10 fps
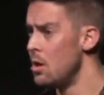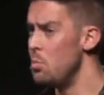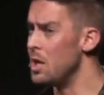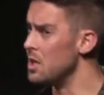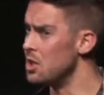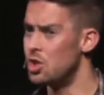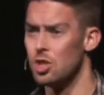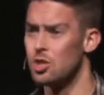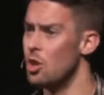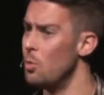because it's
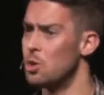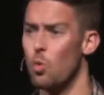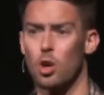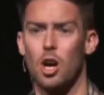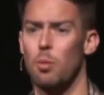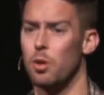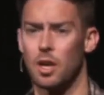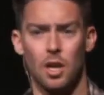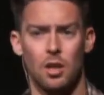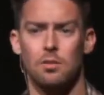just so much more
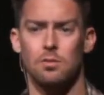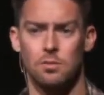complicated.